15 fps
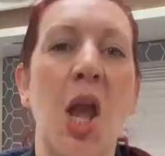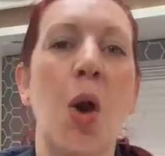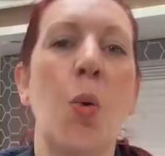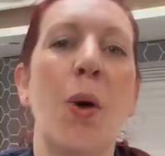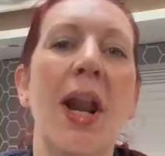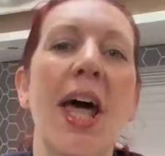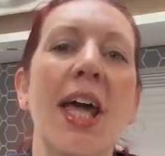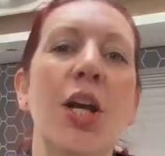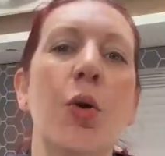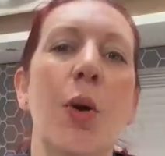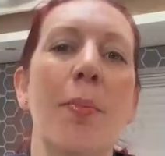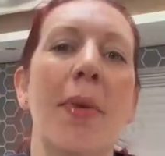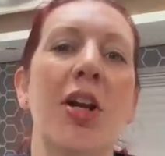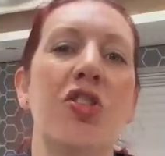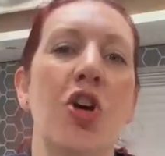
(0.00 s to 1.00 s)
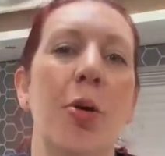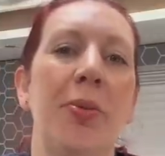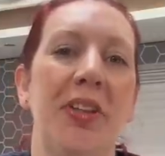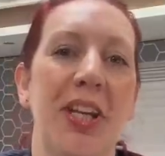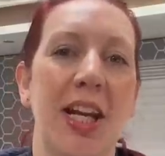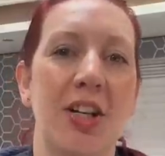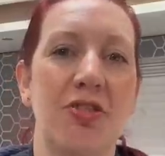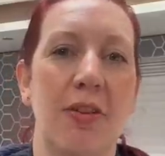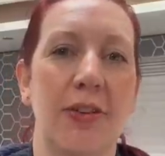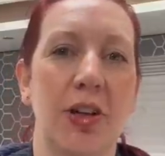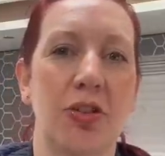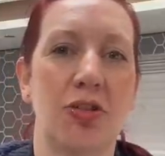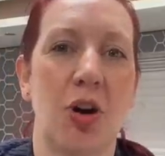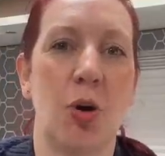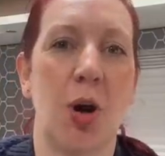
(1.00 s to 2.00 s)
When I quit my job as an air traffic
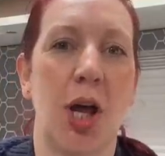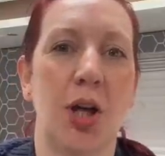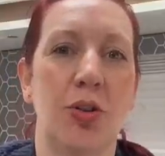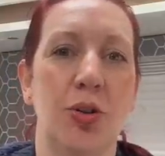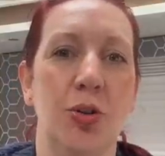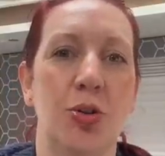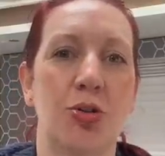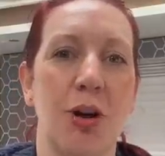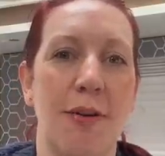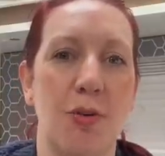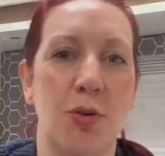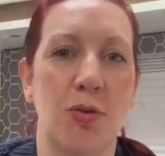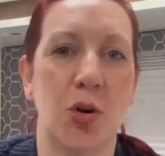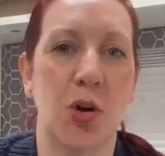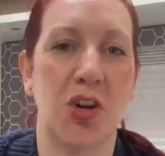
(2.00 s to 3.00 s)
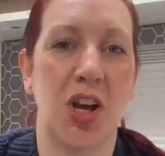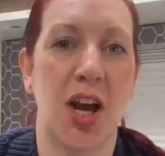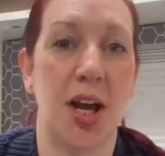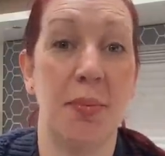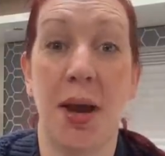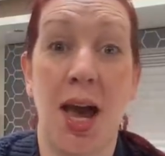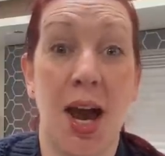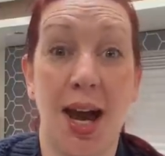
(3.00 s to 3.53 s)
controller to travel full-time,